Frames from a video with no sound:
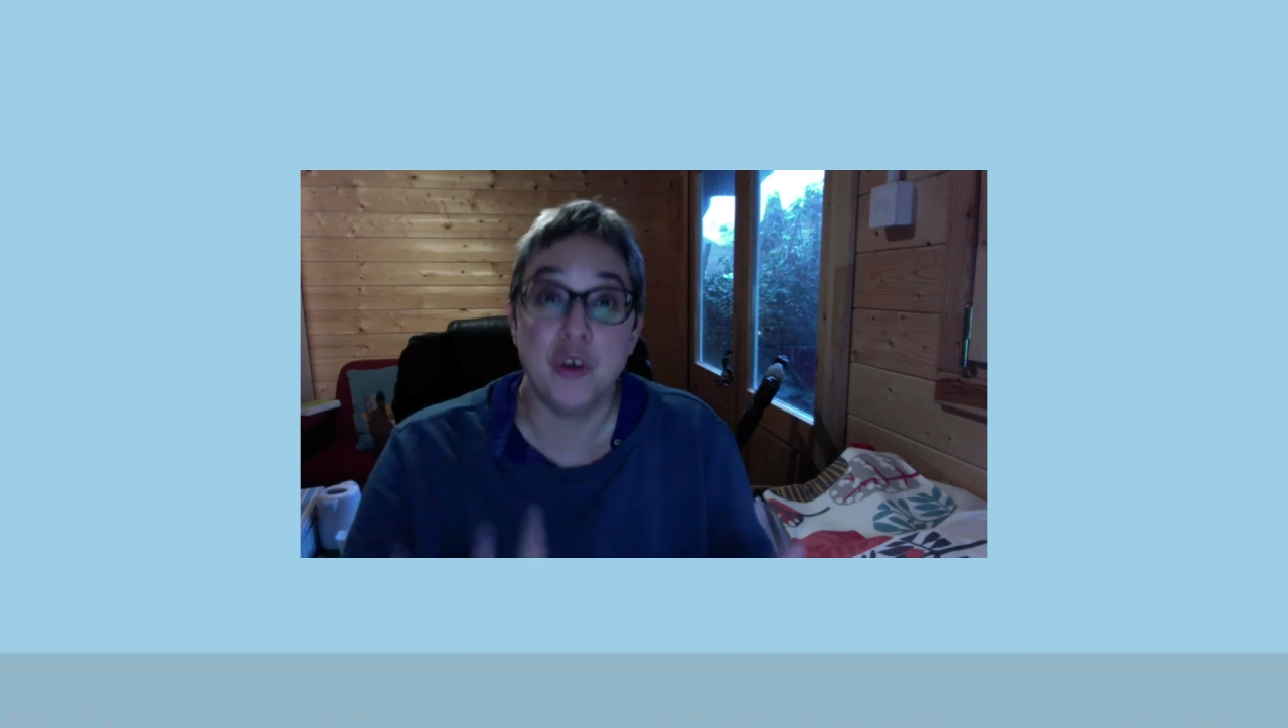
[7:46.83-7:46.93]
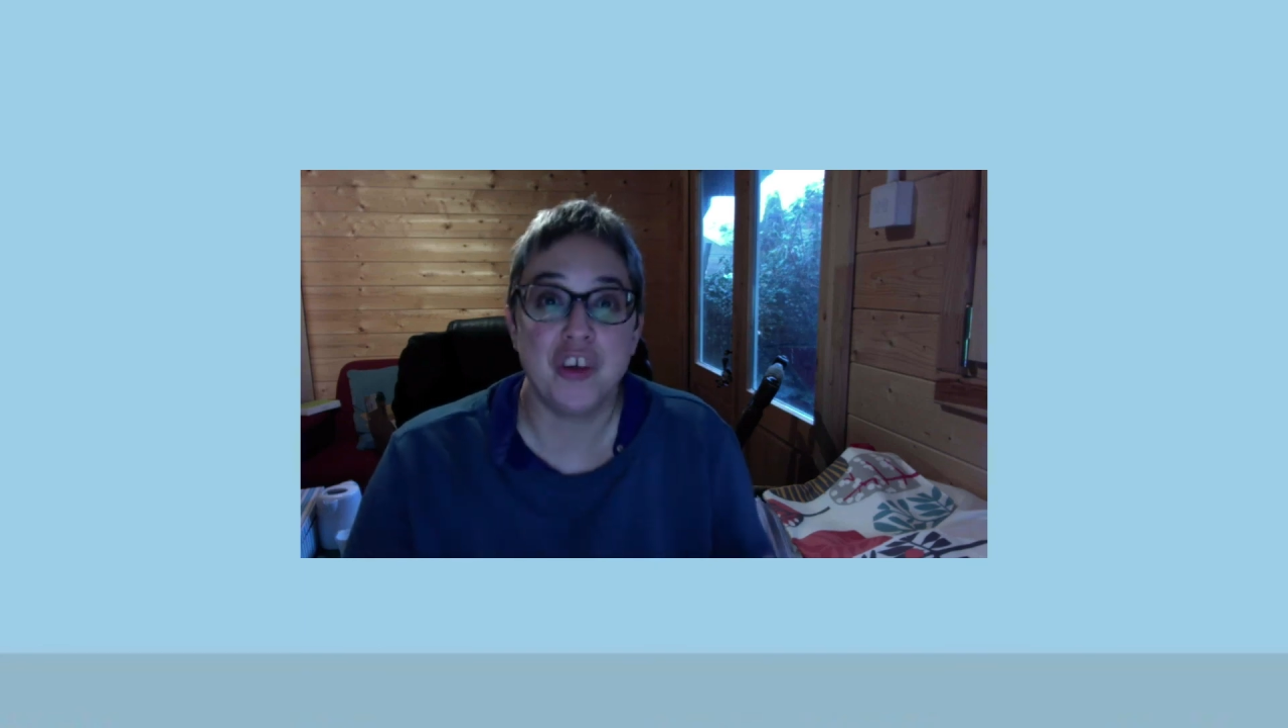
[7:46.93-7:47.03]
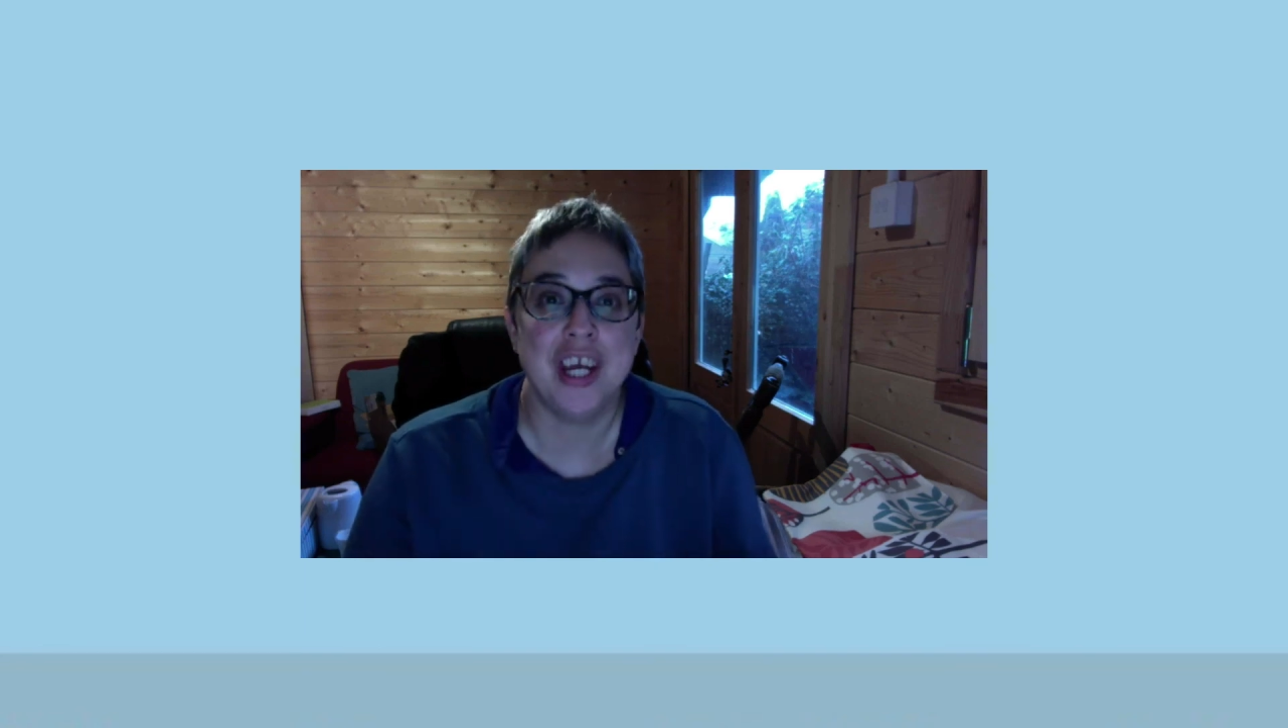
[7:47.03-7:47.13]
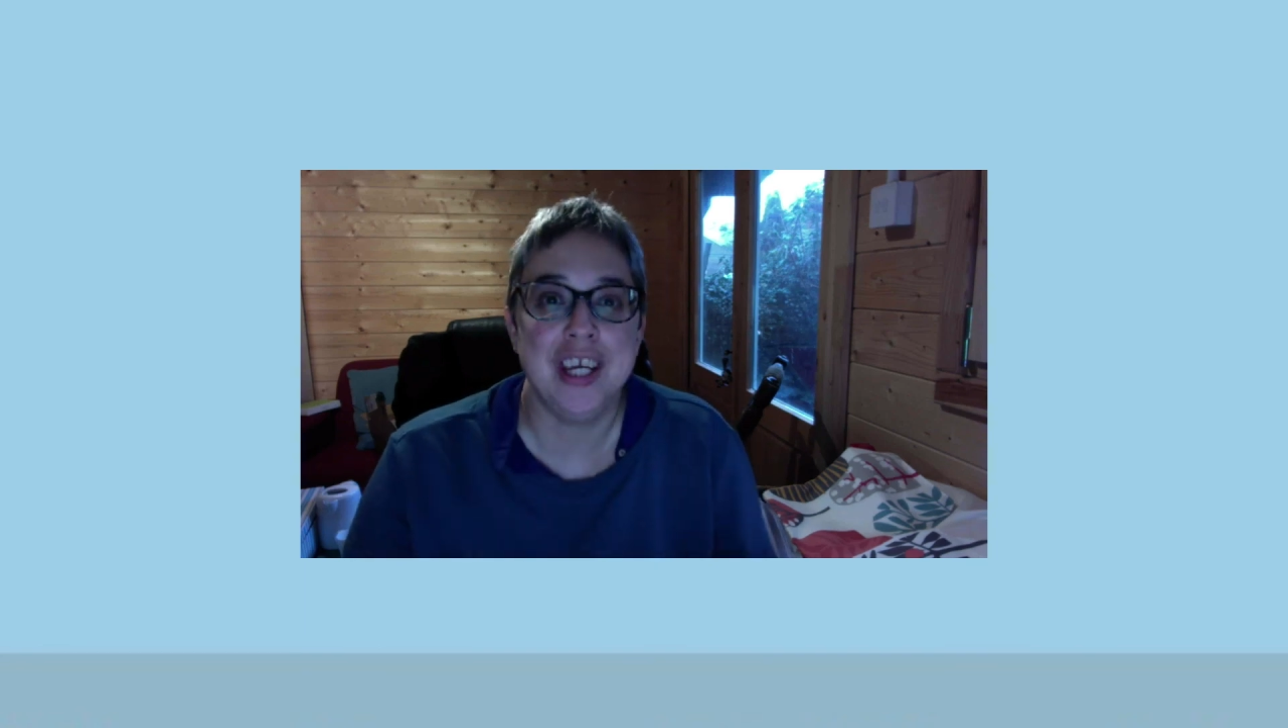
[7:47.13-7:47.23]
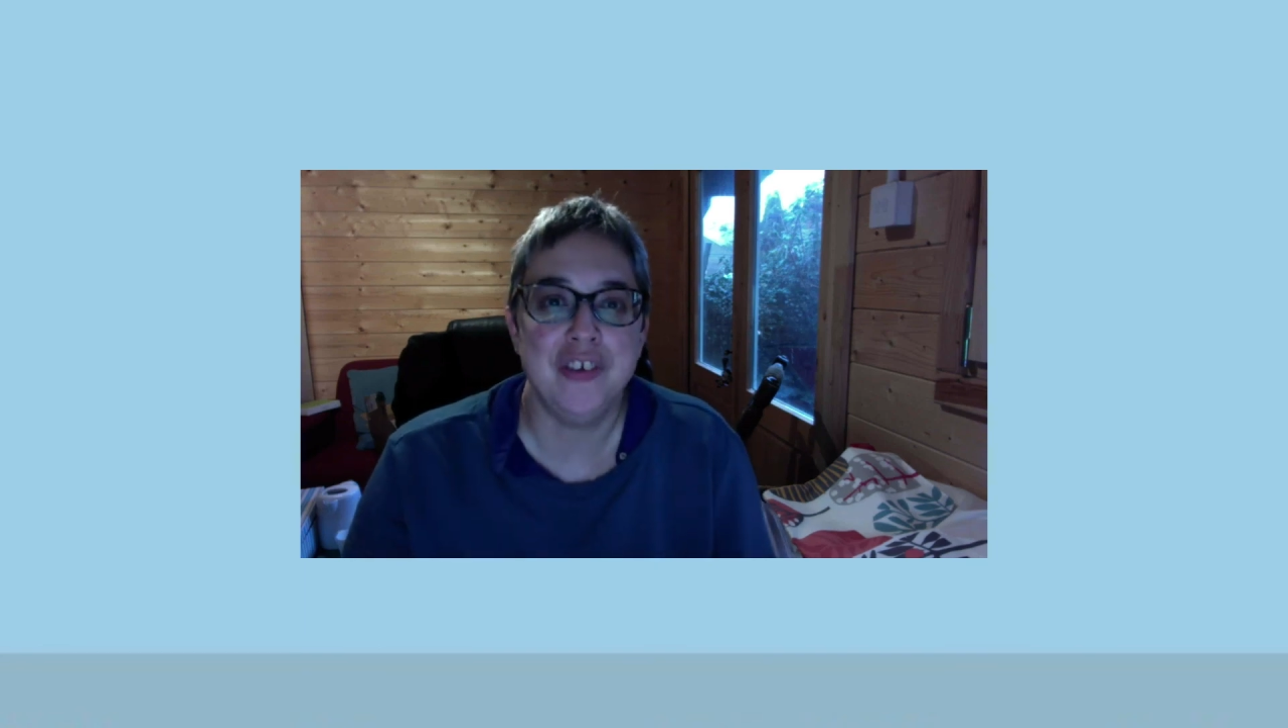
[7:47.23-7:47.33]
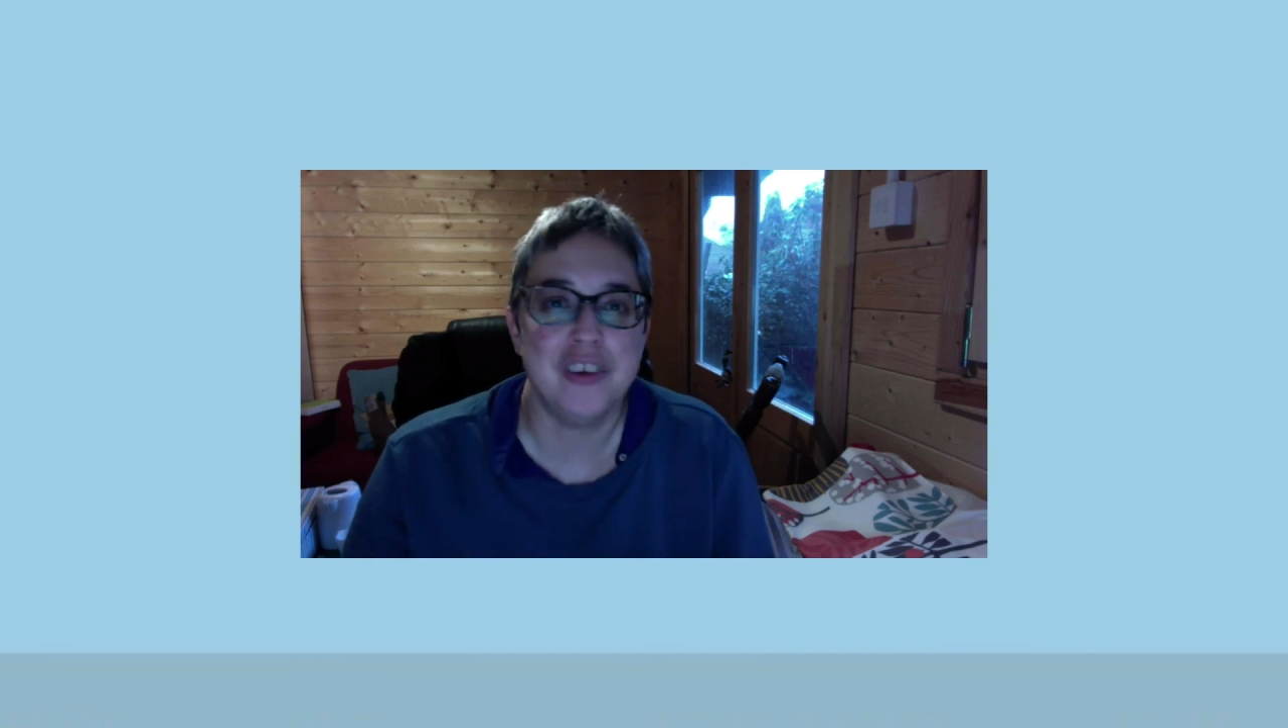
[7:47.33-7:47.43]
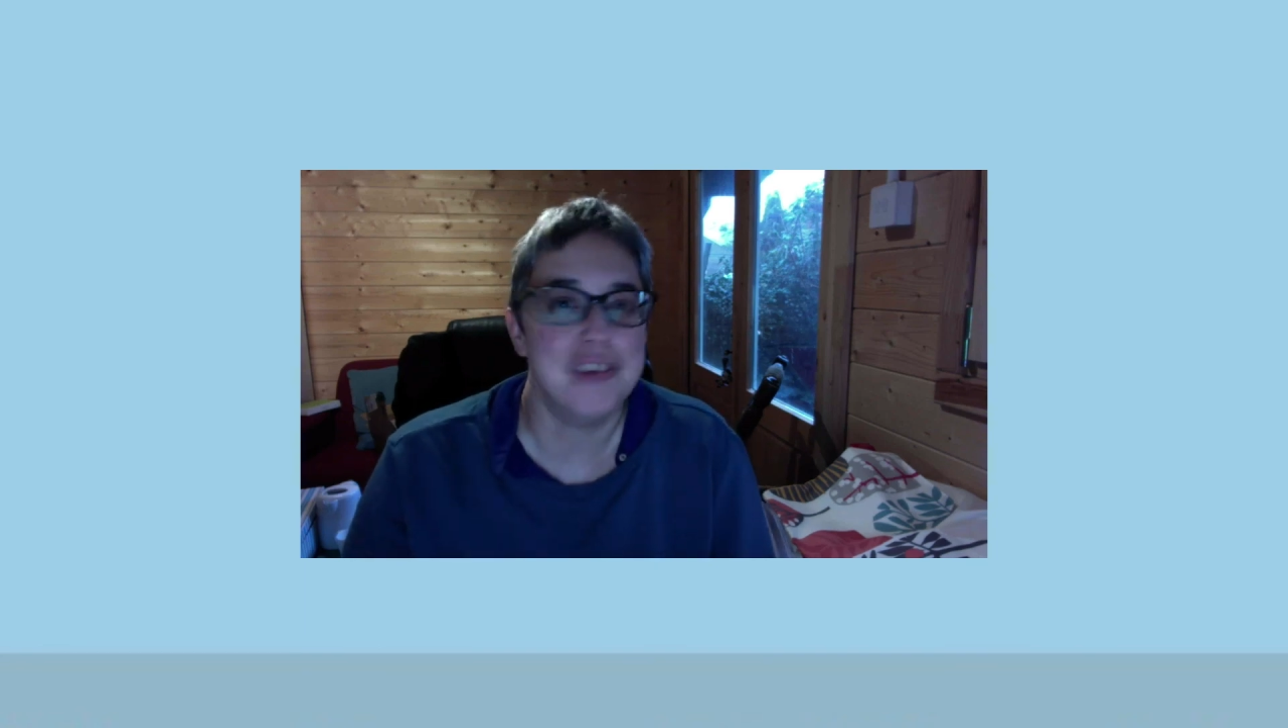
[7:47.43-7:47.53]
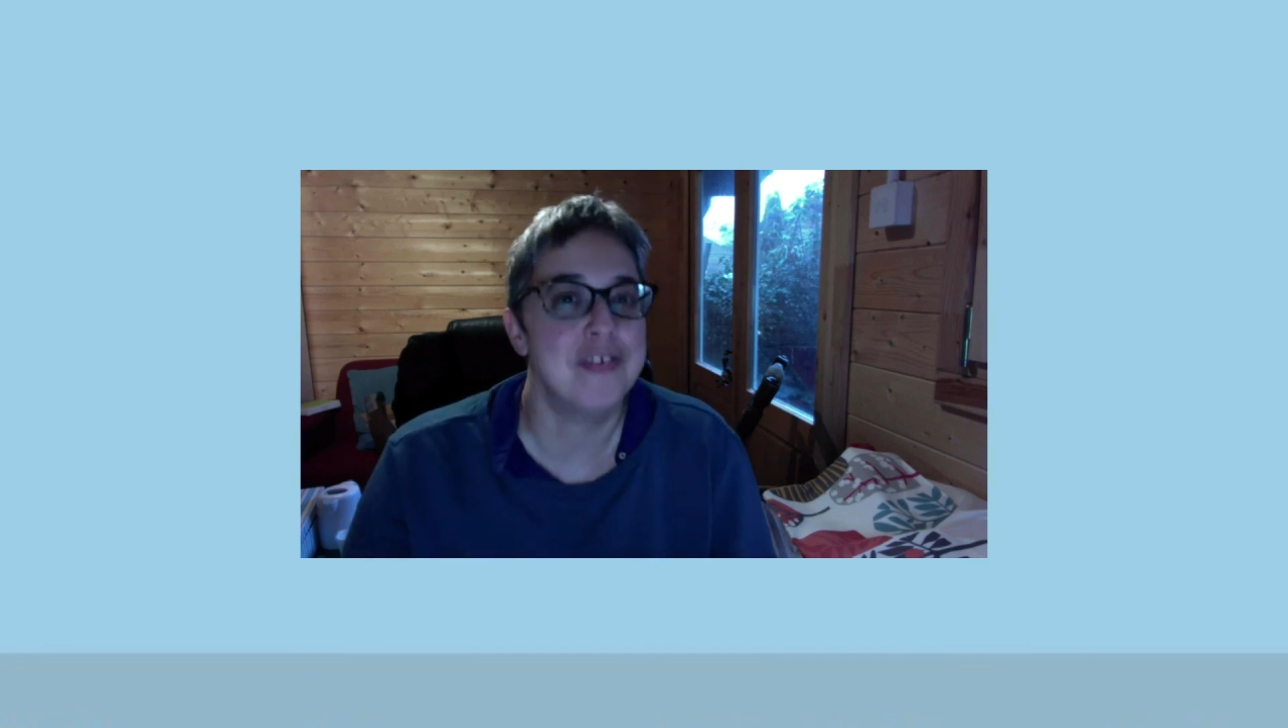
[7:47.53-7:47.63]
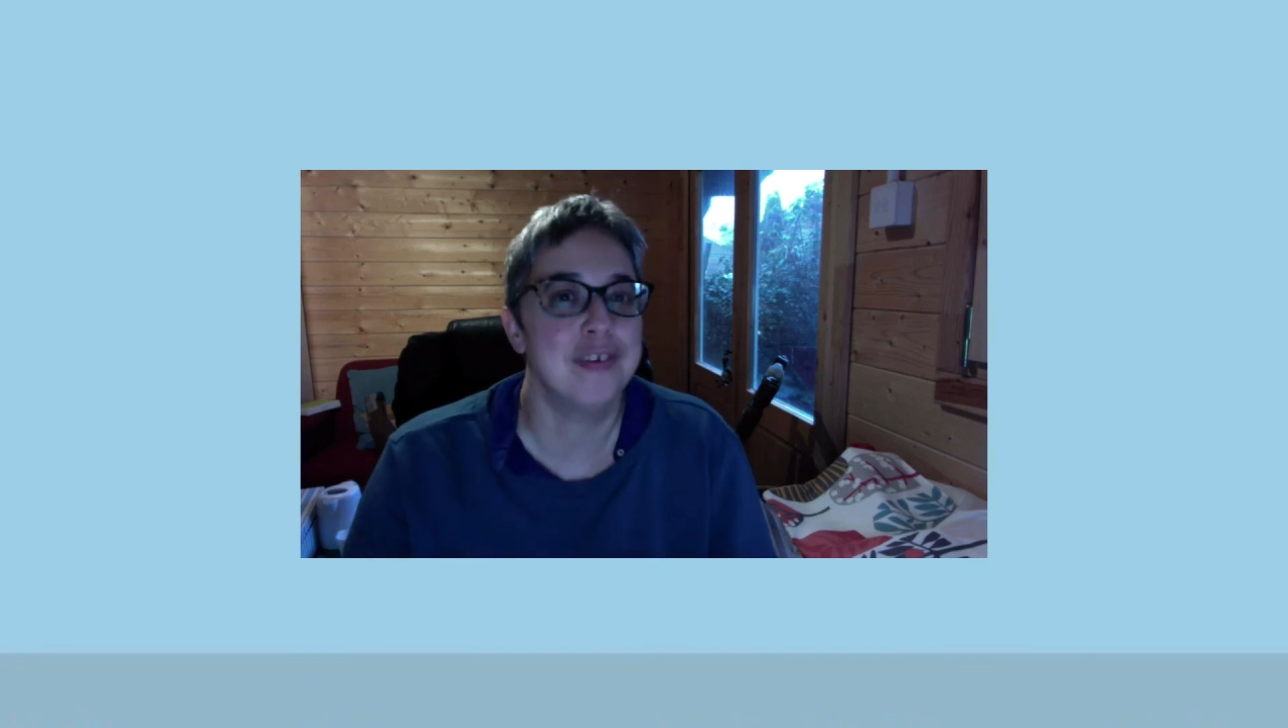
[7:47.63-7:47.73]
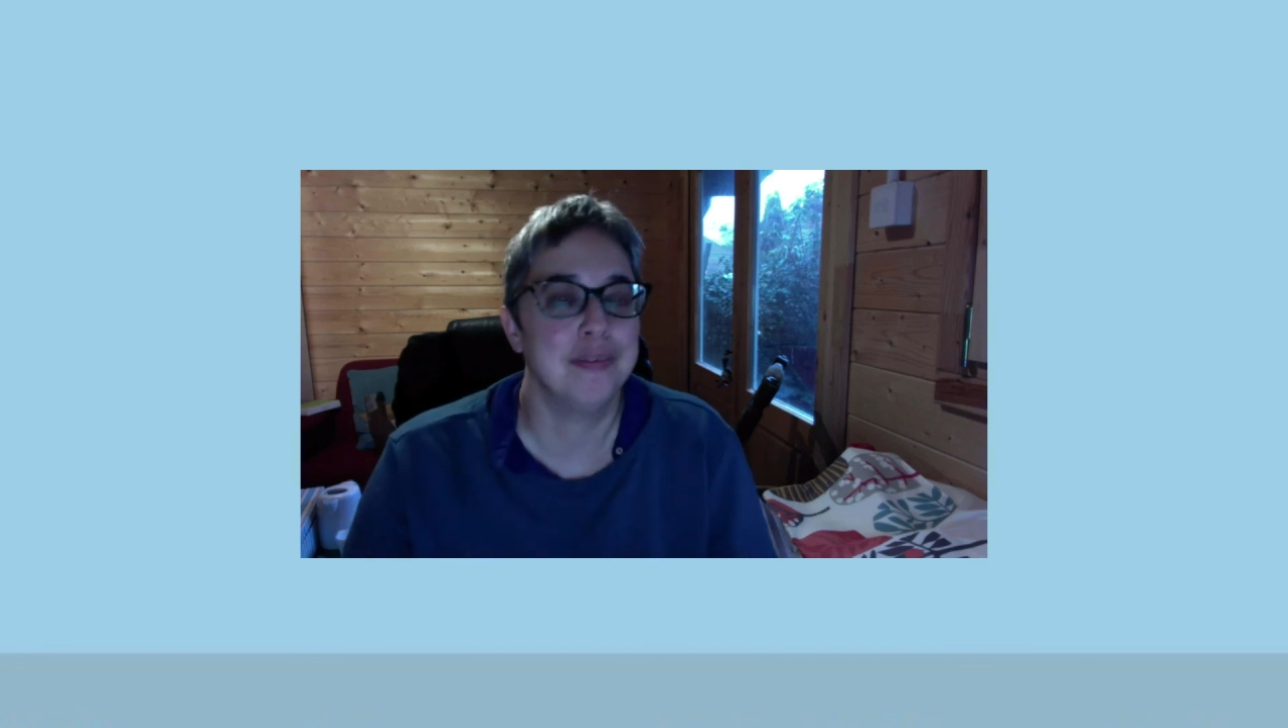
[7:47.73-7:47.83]

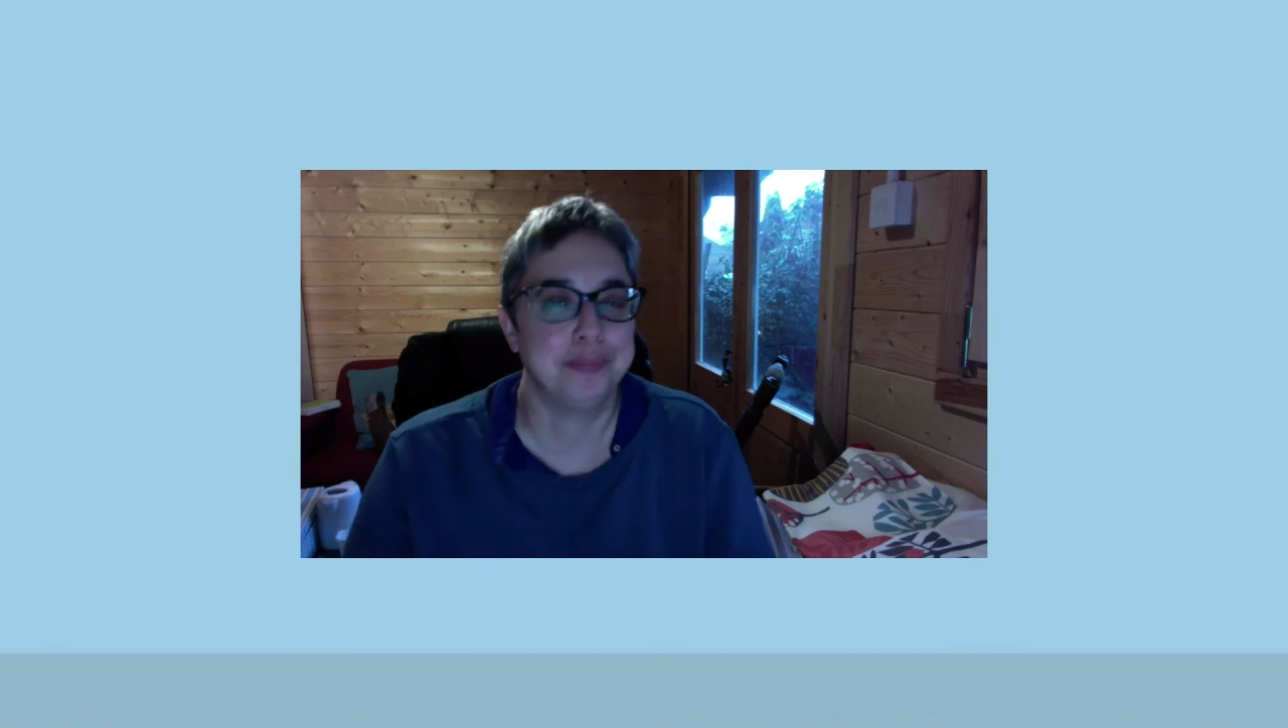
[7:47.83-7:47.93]
changes.